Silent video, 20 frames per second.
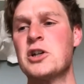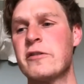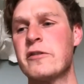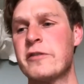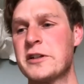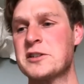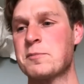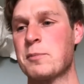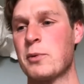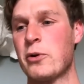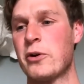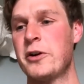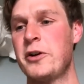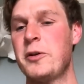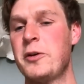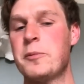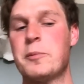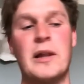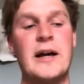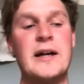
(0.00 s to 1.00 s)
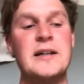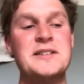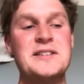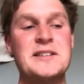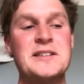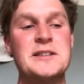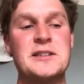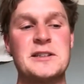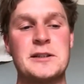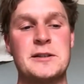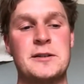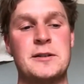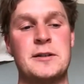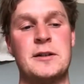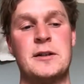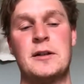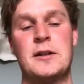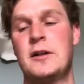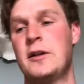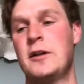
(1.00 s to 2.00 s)
sort of explore new places
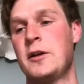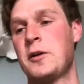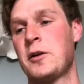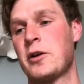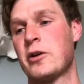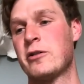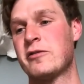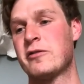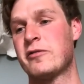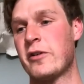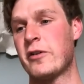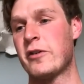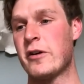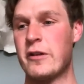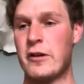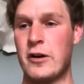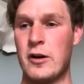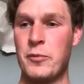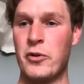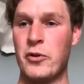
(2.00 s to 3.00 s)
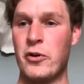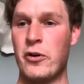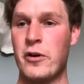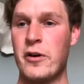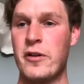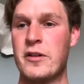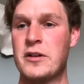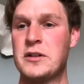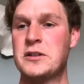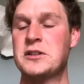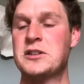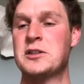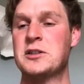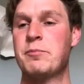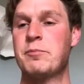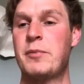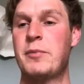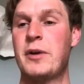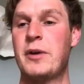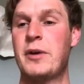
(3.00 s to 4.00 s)
and go further up north and
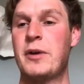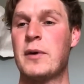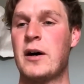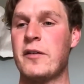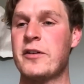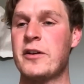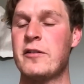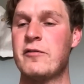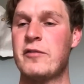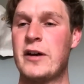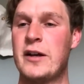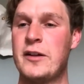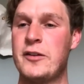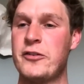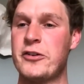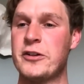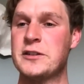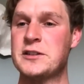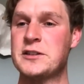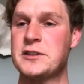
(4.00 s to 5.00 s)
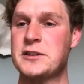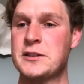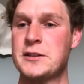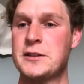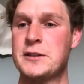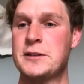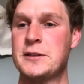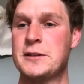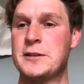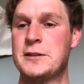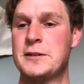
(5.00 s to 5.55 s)
do some big mountain adventures.